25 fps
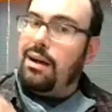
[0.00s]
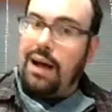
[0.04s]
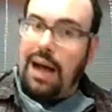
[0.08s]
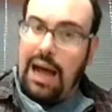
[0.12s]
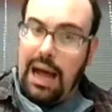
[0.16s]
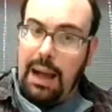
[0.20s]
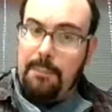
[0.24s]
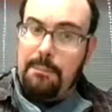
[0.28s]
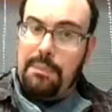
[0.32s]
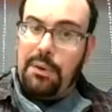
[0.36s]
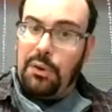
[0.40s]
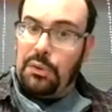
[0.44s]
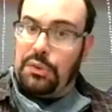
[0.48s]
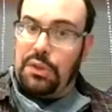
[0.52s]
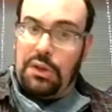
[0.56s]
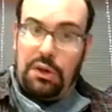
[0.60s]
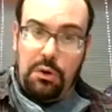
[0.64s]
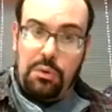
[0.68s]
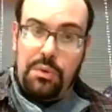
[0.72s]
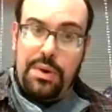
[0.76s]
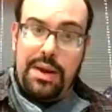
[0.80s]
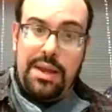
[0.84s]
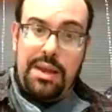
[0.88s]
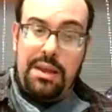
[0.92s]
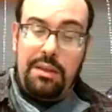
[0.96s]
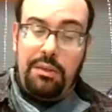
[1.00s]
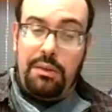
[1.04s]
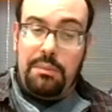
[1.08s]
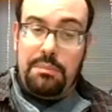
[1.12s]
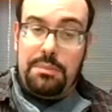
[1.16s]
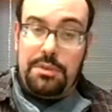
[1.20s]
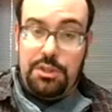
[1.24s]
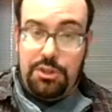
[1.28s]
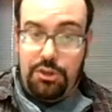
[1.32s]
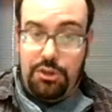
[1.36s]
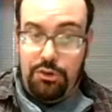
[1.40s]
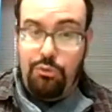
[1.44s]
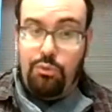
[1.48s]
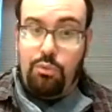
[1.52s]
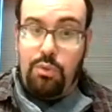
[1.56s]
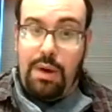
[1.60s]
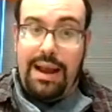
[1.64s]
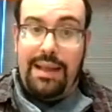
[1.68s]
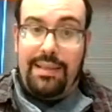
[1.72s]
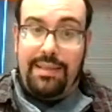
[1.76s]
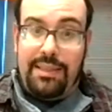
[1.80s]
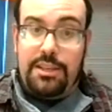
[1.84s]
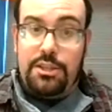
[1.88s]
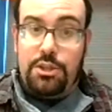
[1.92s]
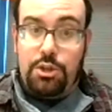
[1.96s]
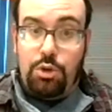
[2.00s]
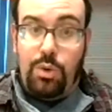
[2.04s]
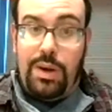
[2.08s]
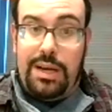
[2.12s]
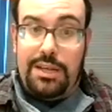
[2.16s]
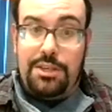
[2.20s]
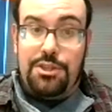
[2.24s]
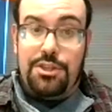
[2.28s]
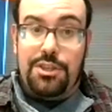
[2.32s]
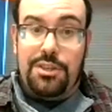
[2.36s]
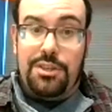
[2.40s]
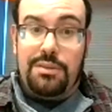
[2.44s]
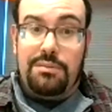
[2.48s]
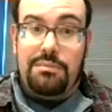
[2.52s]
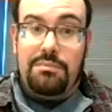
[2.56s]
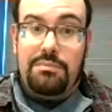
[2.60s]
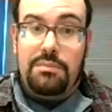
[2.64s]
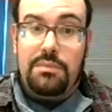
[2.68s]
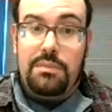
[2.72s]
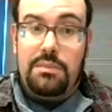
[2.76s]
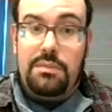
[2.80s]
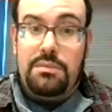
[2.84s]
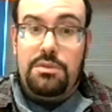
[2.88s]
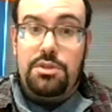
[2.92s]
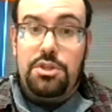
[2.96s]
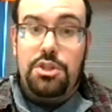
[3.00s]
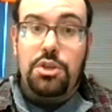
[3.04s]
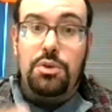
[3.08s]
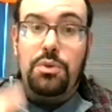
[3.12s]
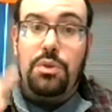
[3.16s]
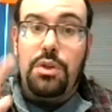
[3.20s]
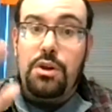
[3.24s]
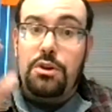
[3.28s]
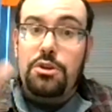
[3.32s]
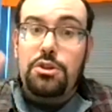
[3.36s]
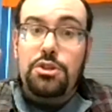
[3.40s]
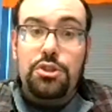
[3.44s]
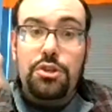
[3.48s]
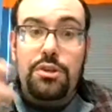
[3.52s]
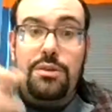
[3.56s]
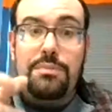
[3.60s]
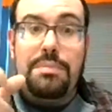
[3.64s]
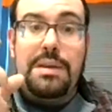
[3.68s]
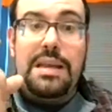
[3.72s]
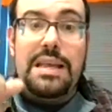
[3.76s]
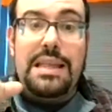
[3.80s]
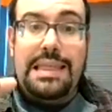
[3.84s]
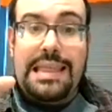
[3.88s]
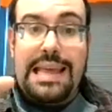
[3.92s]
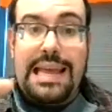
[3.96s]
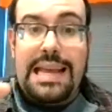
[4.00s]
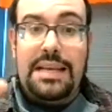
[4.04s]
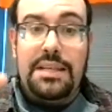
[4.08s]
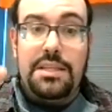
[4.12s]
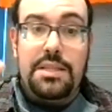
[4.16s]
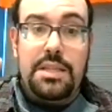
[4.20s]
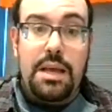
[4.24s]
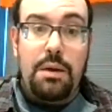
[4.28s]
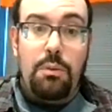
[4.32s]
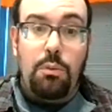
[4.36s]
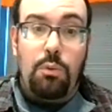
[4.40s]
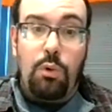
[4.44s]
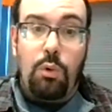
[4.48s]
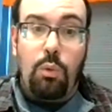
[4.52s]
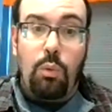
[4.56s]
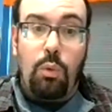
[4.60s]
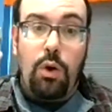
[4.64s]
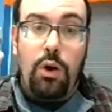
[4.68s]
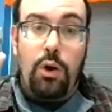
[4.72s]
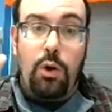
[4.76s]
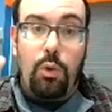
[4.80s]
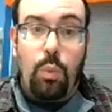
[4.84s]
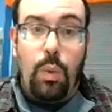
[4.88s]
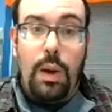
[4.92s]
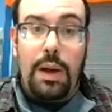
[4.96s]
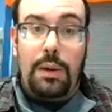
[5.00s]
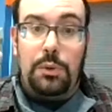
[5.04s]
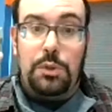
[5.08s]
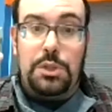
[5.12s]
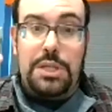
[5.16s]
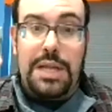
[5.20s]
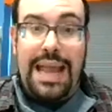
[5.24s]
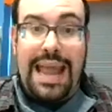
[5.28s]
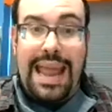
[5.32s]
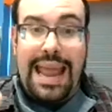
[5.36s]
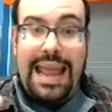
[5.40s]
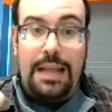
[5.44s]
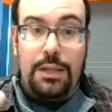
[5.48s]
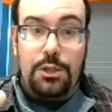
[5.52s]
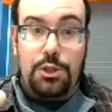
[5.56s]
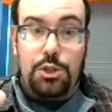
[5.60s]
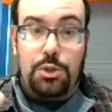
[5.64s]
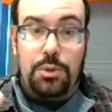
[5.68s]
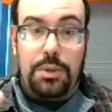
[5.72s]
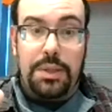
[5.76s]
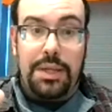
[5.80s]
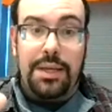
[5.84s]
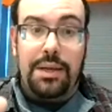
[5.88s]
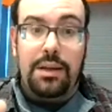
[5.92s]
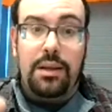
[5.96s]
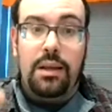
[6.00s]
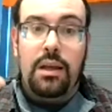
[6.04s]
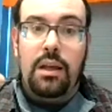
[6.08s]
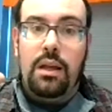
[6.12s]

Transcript: I built the curriculum to write this question. So there should be things that will work well to answer it.